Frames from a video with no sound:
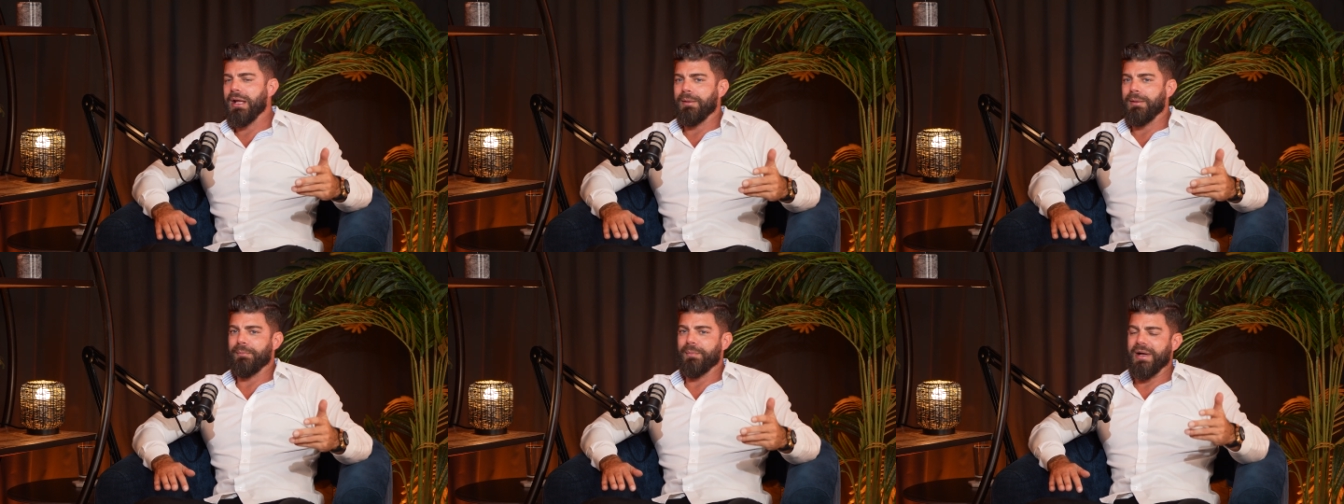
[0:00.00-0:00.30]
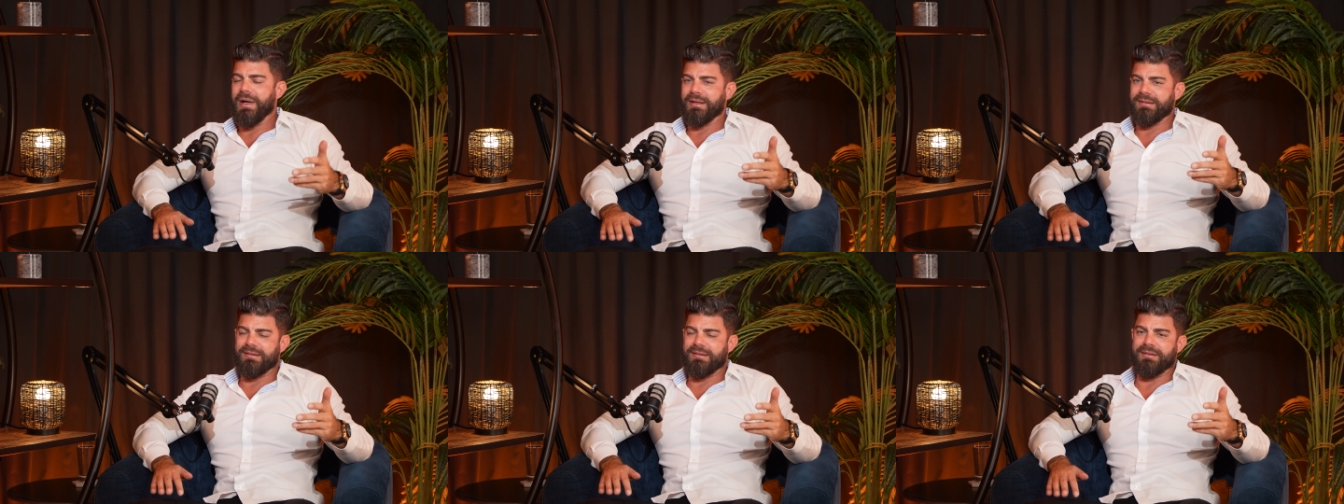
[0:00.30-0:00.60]

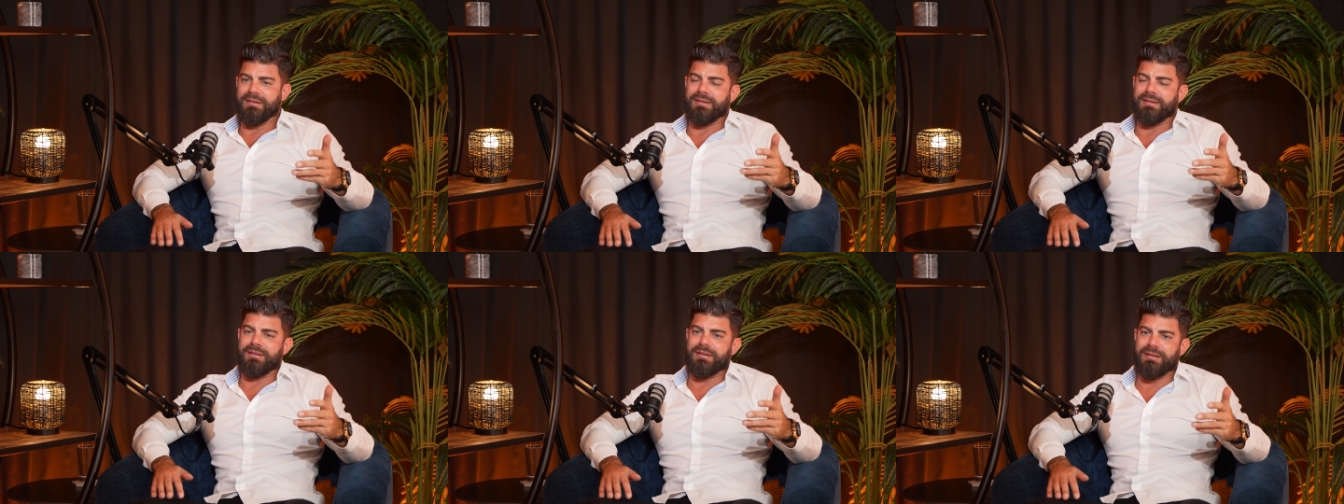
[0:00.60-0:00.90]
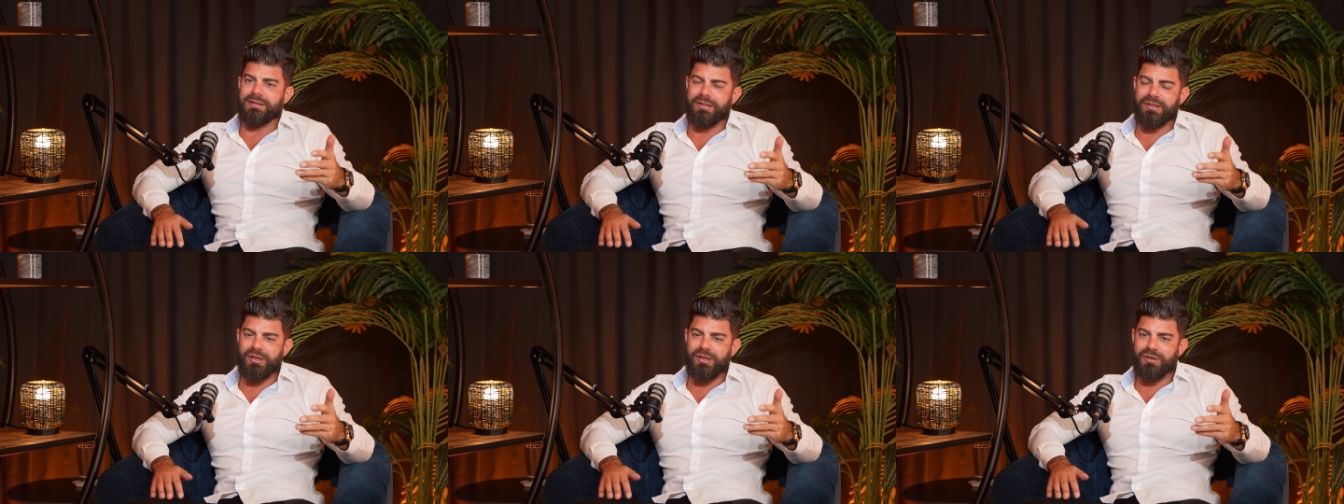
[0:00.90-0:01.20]
But,
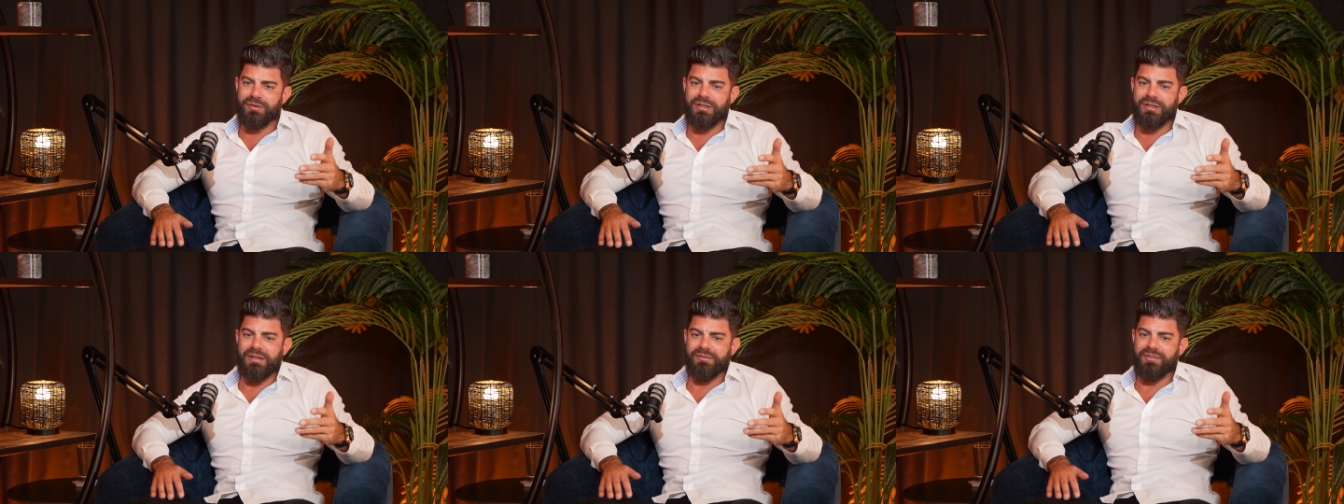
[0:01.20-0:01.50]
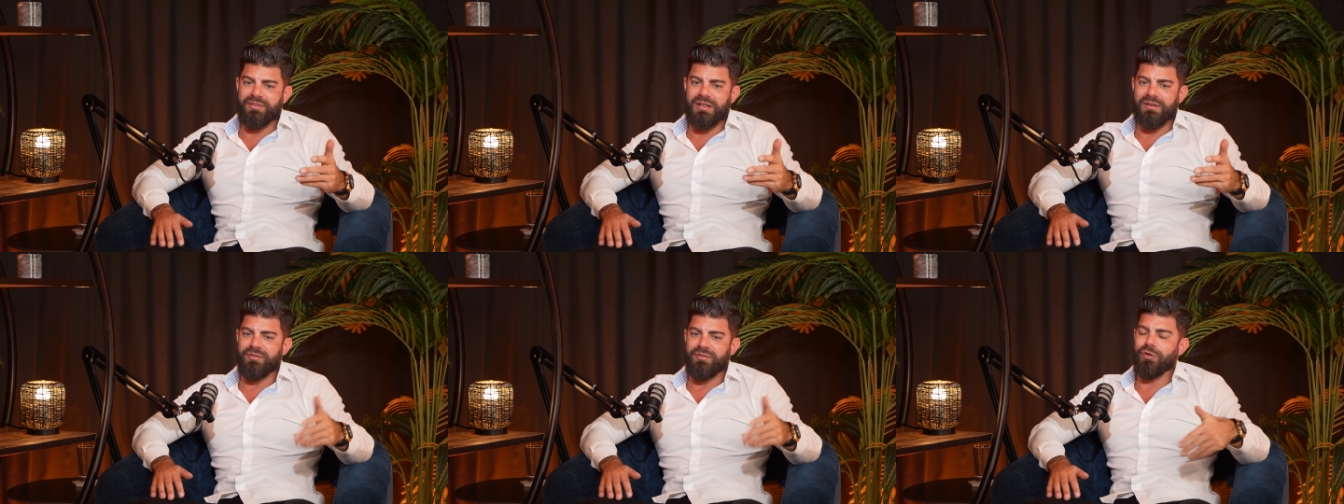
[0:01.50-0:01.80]

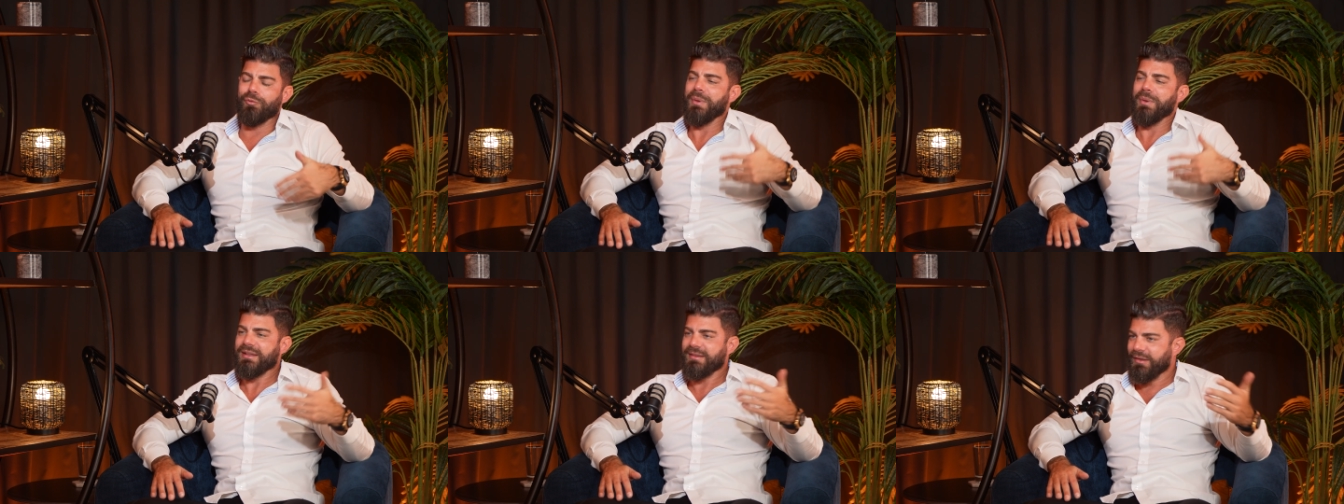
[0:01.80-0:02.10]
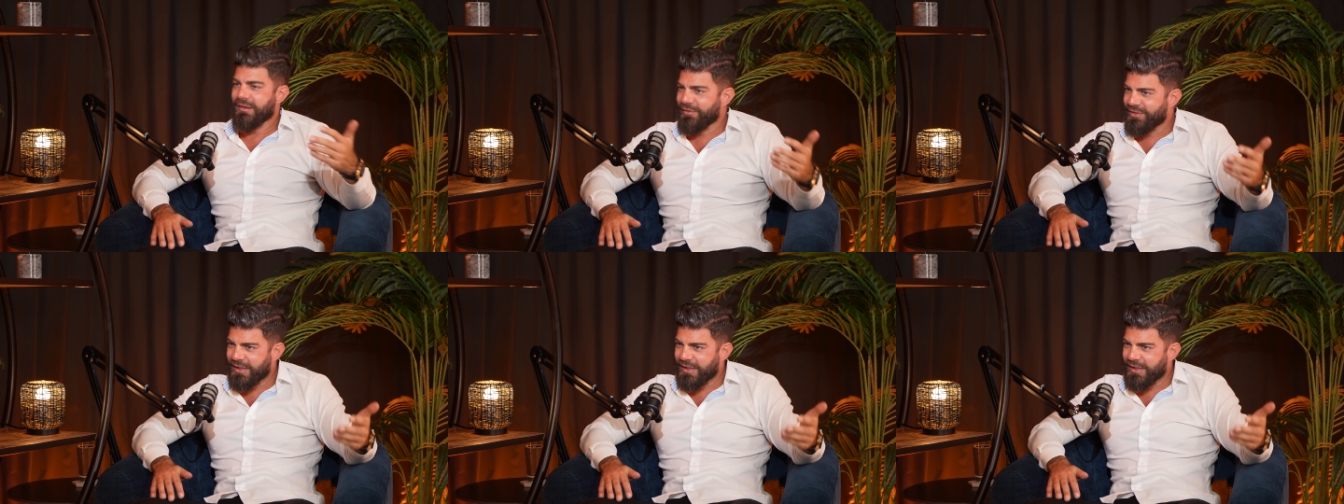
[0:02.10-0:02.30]
if you met him